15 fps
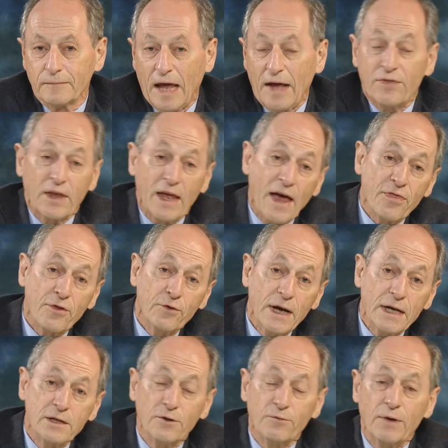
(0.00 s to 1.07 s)
At the other
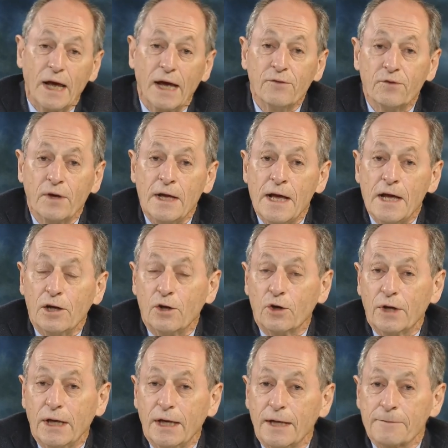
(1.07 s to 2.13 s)
end of life,
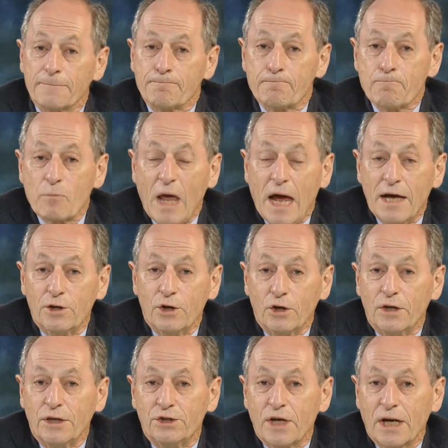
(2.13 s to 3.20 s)
looking at
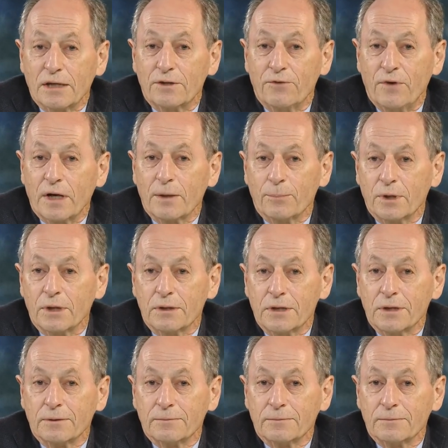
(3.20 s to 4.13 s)
early child development,